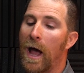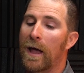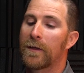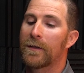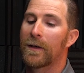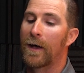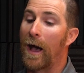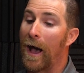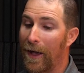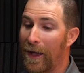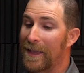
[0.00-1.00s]
I
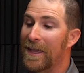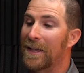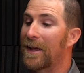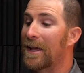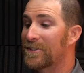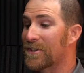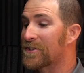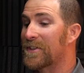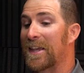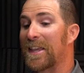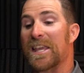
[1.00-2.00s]
just
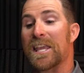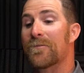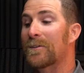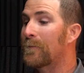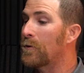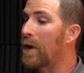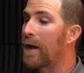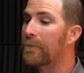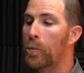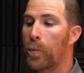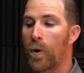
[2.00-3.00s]
think even if you
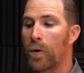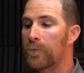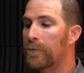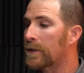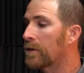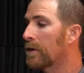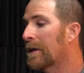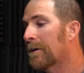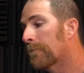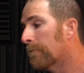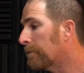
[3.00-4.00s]
have the perfect
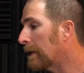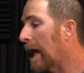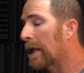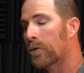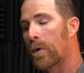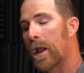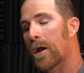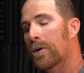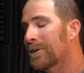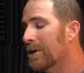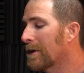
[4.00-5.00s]
flat
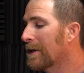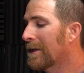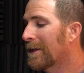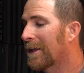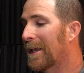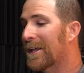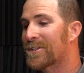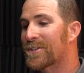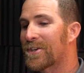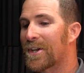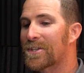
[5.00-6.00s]
ground,
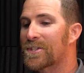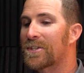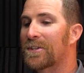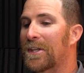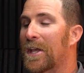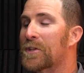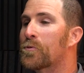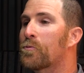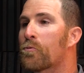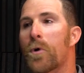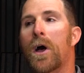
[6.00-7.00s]
it's
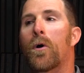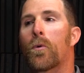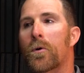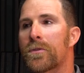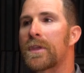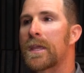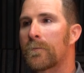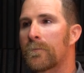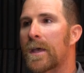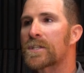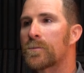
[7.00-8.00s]
well worth the
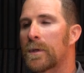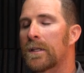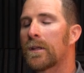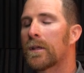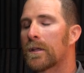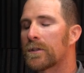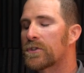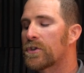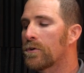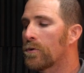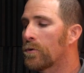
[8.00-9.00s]
investment
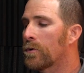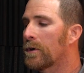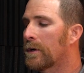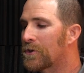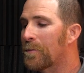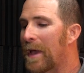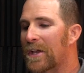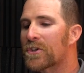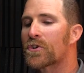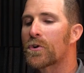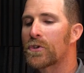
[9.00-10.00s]
to make
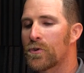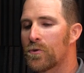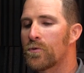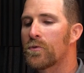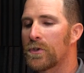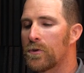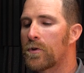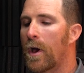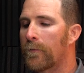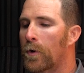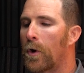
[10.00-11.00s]
sure you
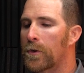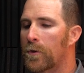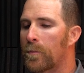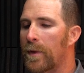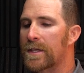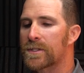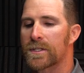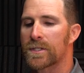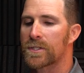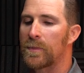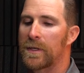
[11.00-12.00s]
cover all your
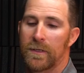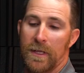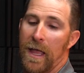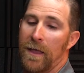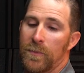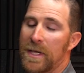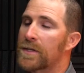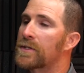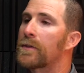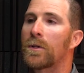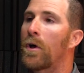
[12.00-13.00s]
bases
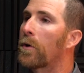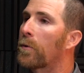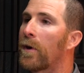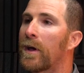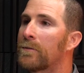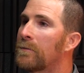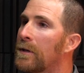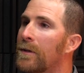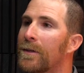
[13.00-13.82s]
because in the long run,